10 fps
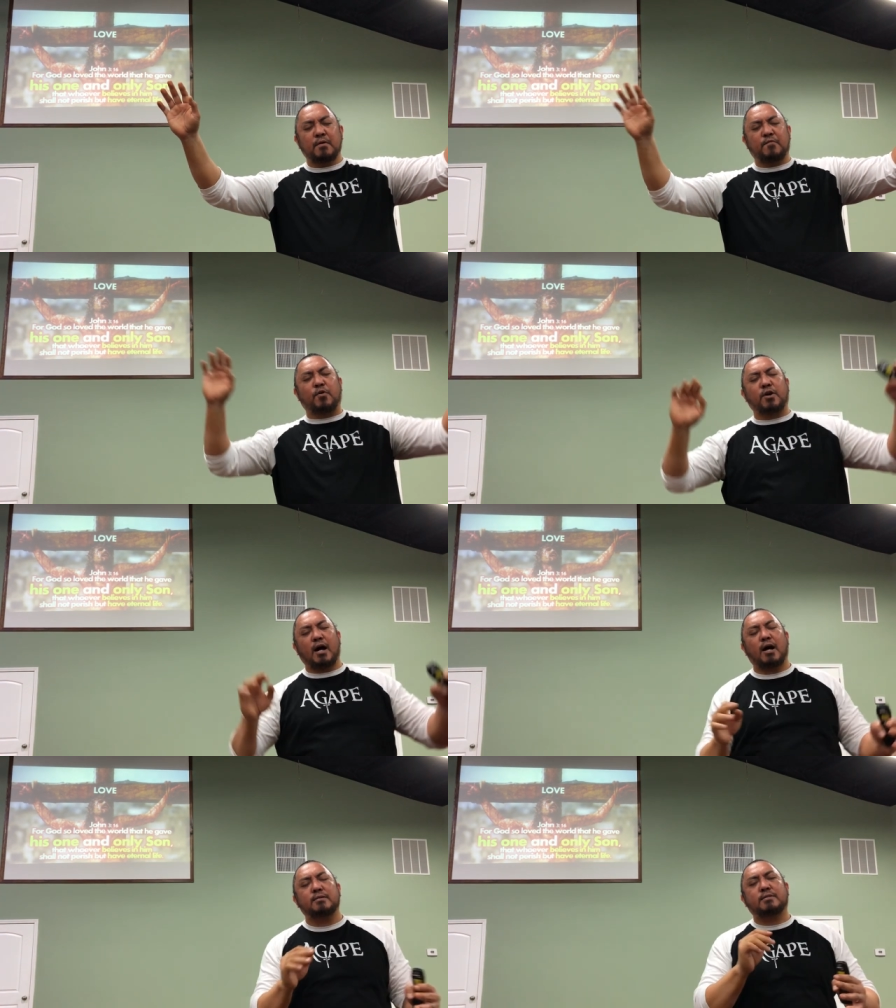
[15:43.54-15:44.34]
For
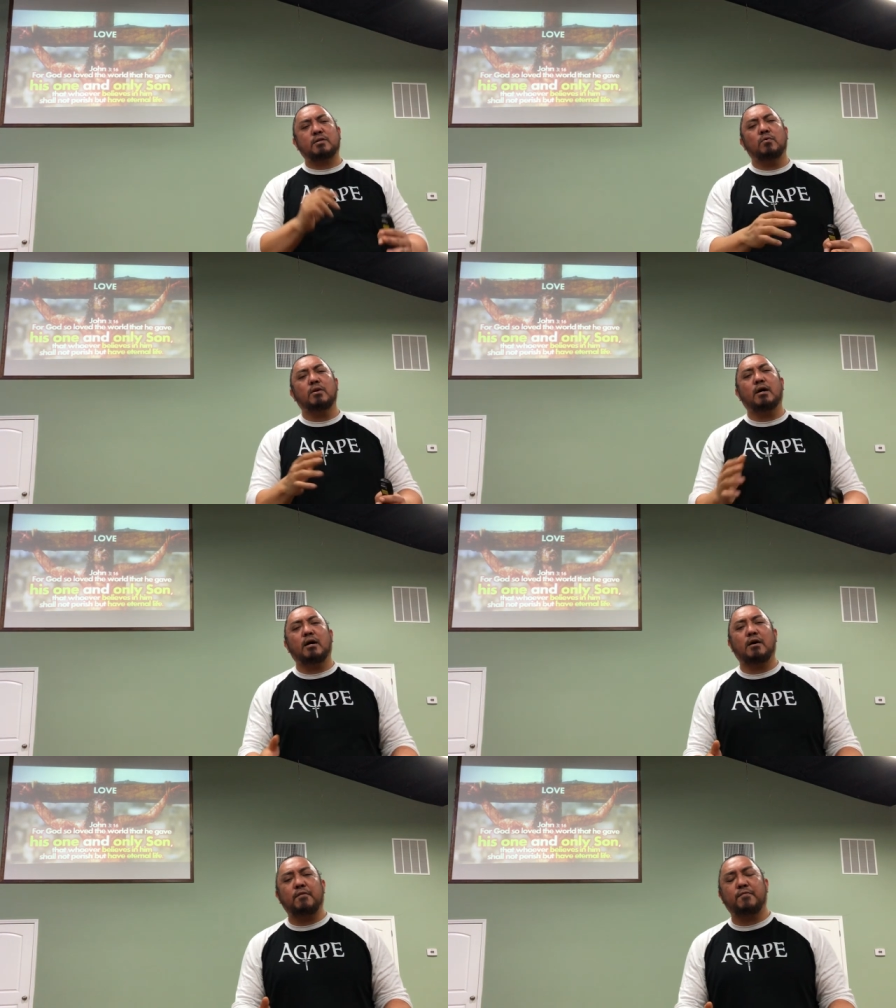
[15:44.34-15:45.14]
God so
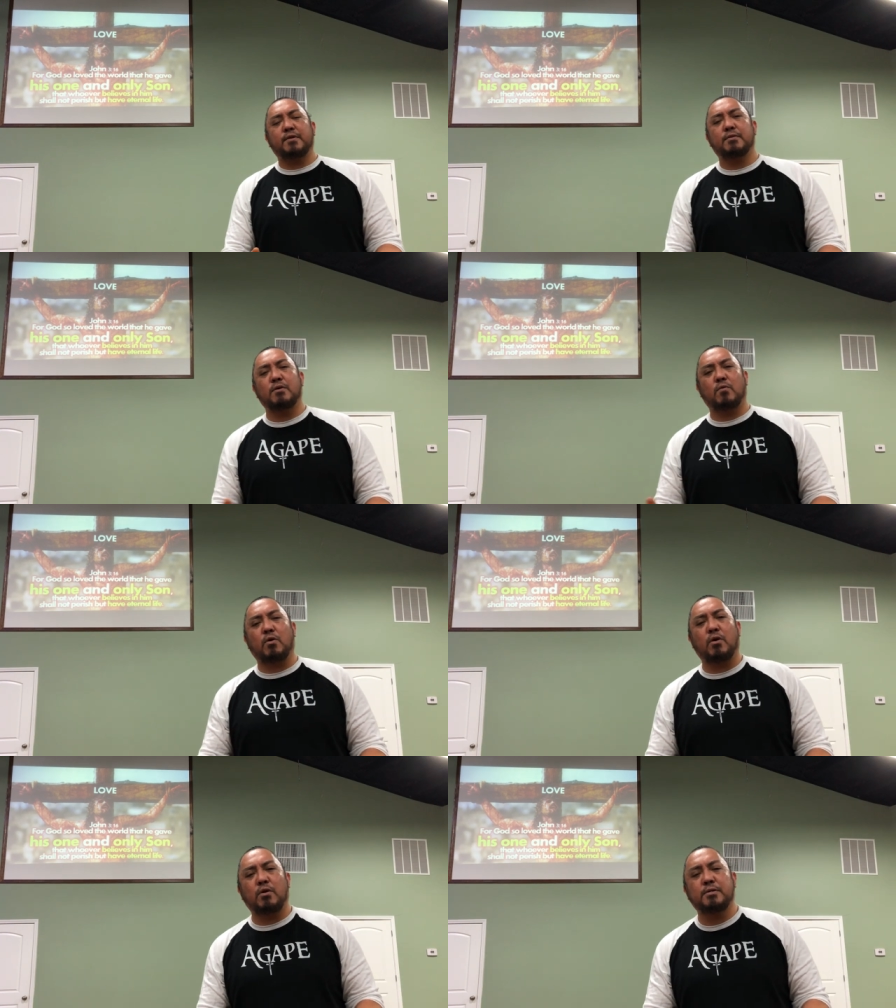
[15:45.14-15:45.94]
loved the
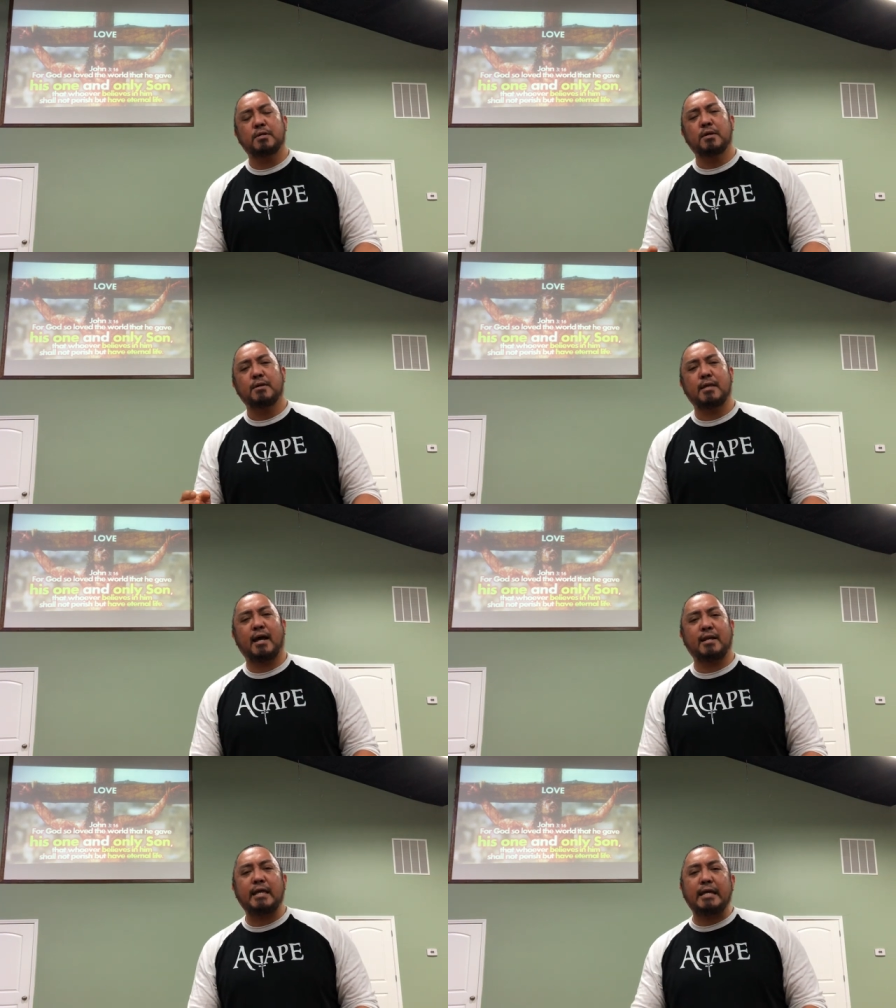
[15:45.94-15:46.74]
world
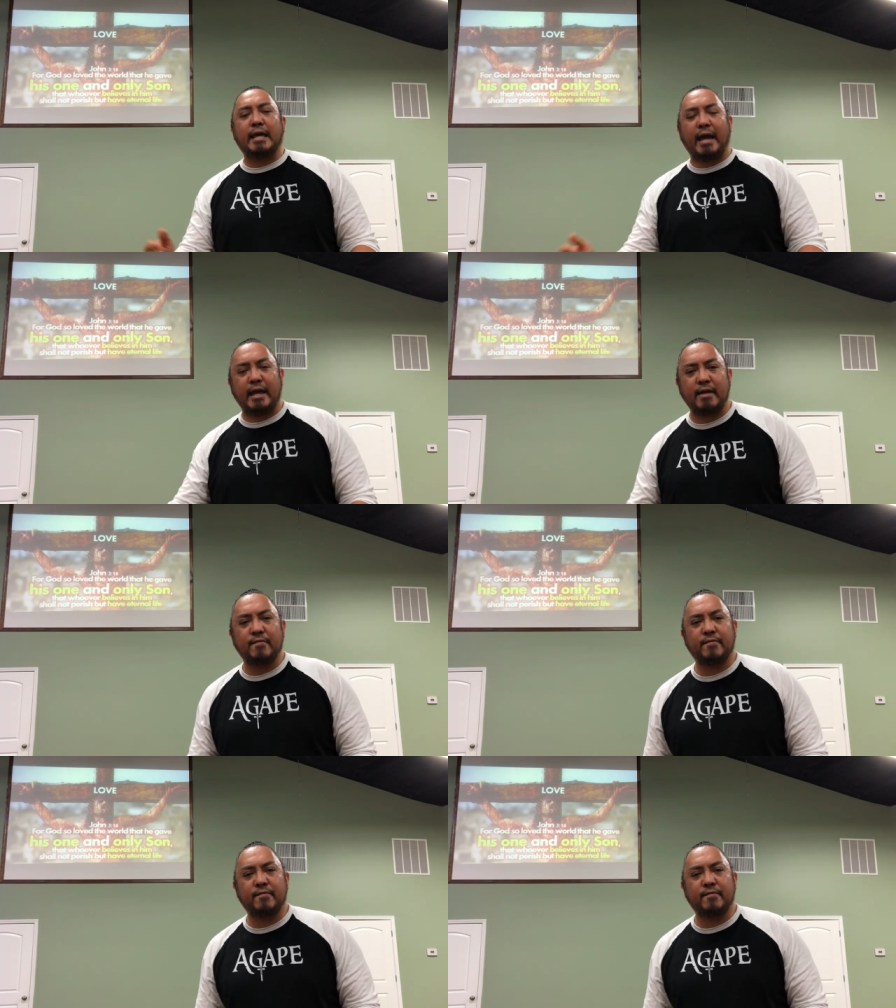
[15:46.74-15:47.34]
that he gave.